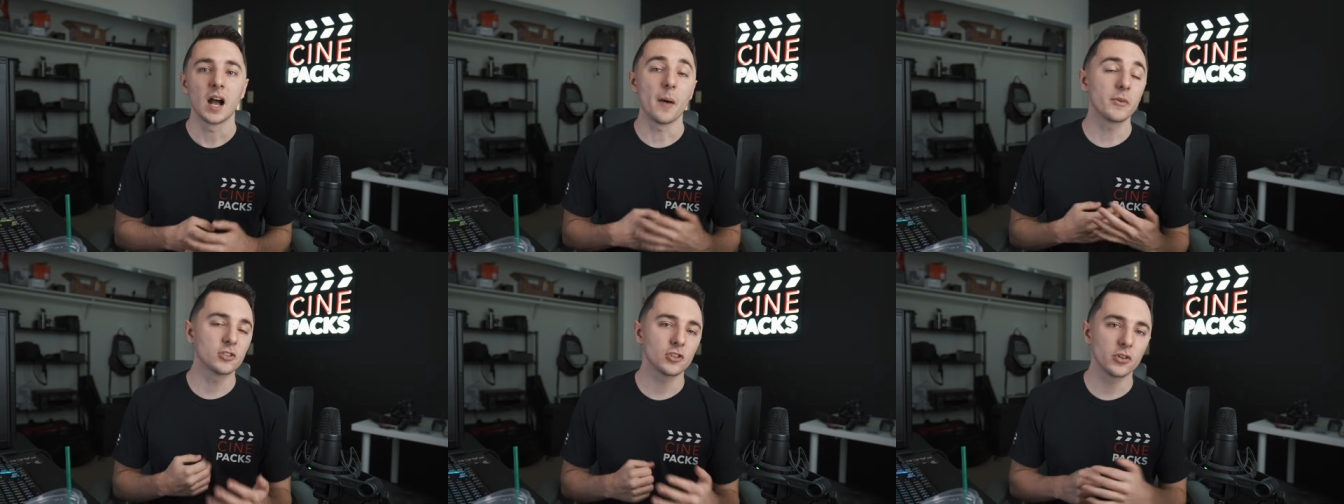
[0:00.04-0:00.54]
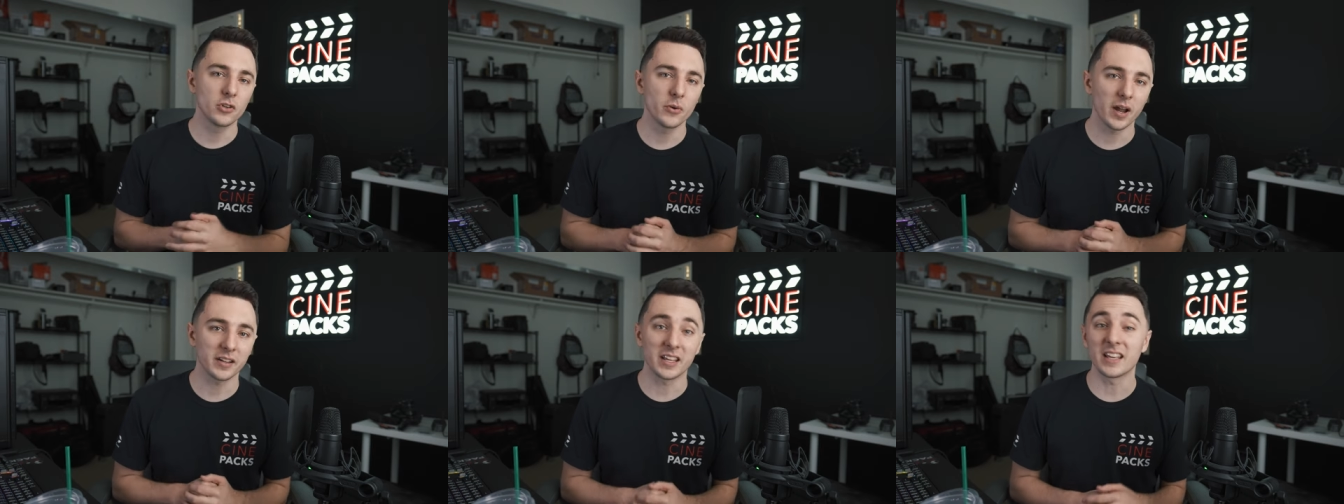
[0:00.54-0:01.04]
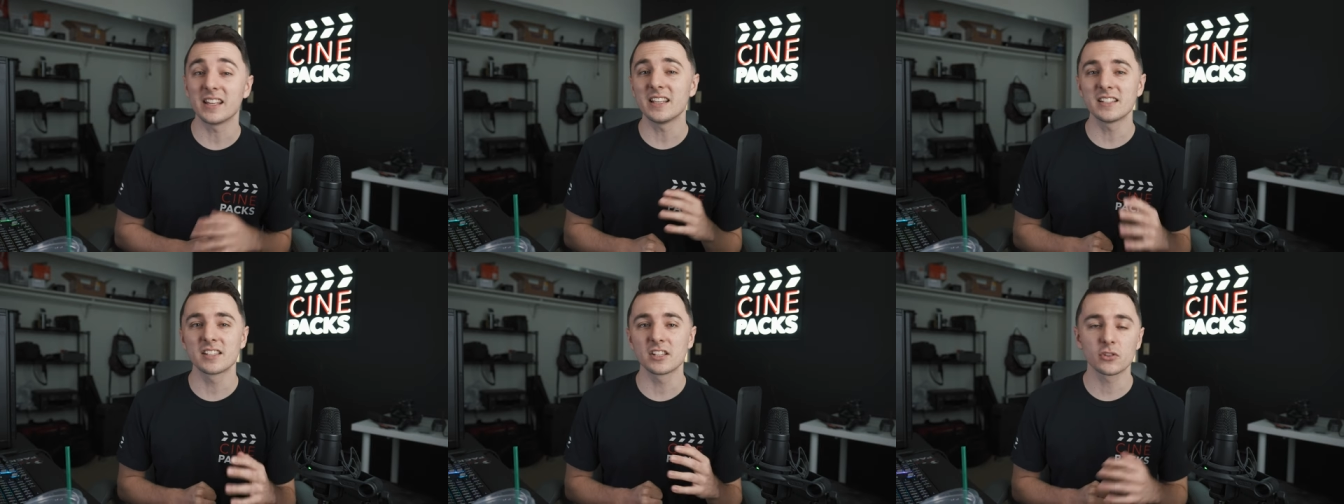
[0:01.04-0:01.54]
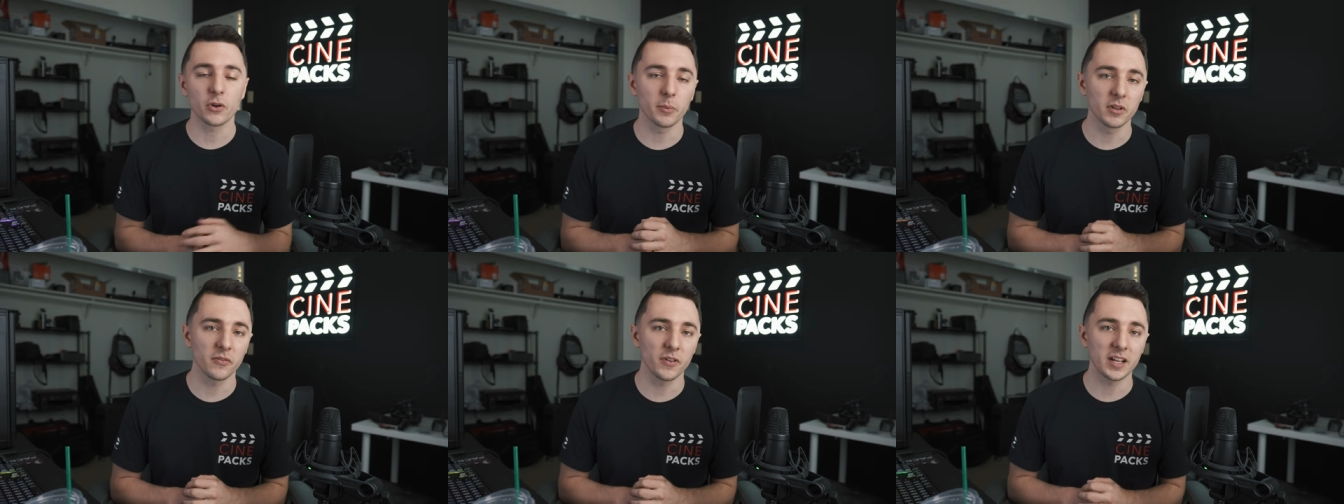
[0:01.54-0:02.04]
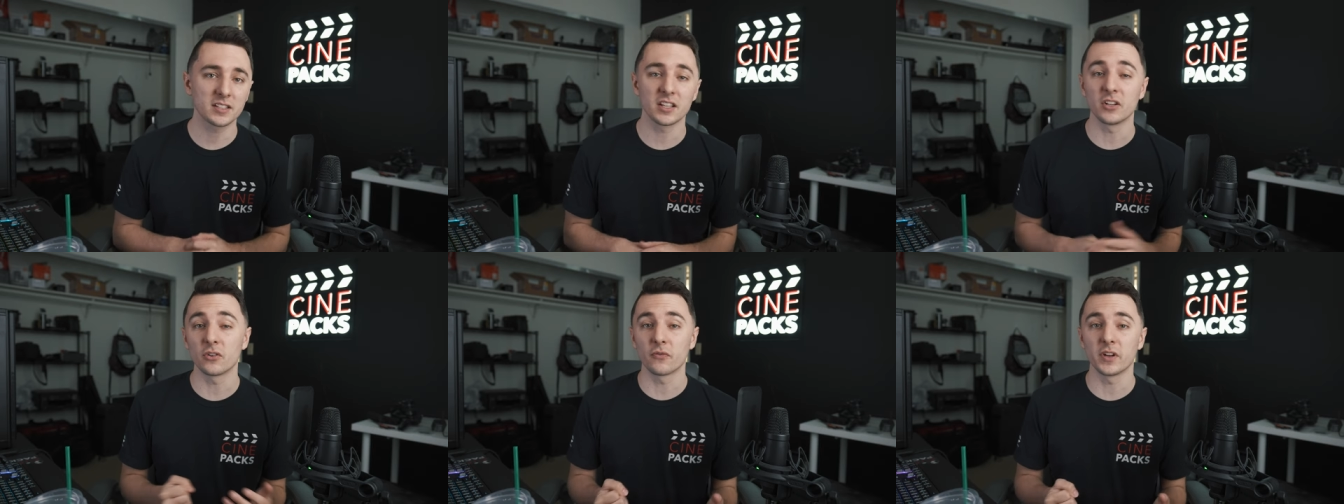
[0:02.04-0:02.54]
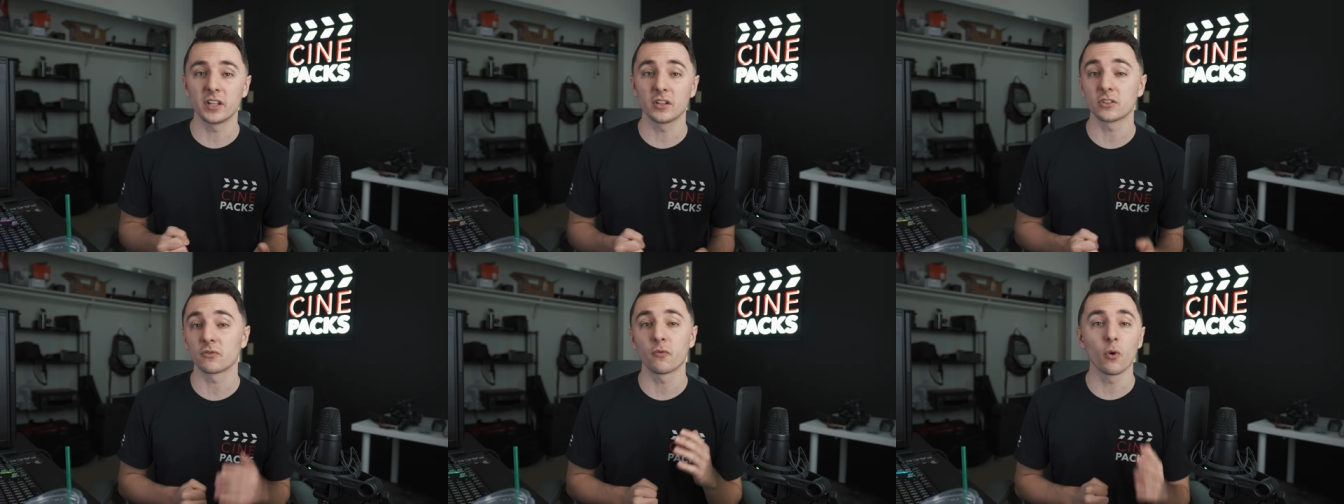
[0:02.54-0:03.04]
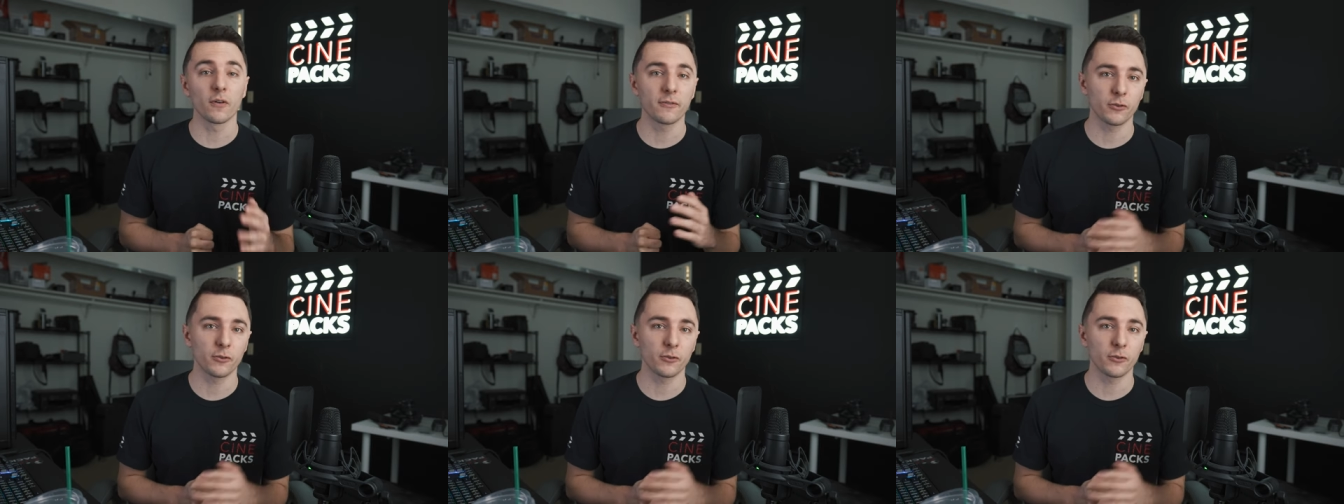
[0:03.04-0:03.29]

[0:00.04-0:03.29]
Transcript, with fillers: I'm gonna show you how to get easy scribble effects in your videos for